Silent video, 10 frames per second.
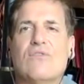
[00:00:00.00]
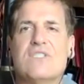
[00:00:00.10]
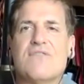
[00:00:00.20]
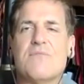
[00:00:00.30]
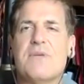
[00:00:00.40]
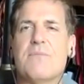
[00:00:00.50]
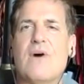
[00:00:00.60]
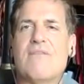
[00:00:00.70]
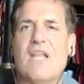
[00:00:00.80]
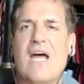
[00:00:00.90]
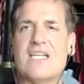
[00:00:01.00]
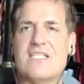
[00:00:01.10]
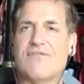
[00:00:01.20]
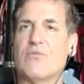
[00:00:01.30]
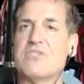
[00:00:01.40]
different people have a lot of
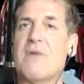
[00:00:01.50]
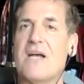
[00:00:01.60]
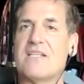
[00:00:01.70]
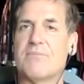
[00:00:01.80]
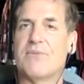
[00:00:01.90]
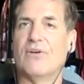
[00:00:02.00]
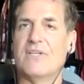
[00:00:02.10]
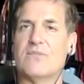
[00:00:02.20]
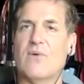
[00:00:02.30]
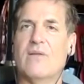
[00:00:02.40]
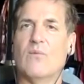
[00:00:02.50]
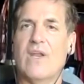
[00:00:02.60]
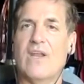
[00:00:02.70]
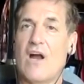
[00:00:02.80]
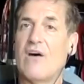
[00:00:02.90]
different responsibilities when
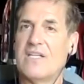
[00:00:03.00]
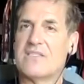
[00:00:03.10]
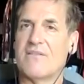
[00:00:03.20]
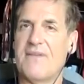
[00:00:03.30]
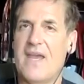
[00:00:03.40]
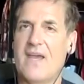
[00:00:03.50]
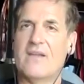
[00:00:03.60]
it all hits the fan.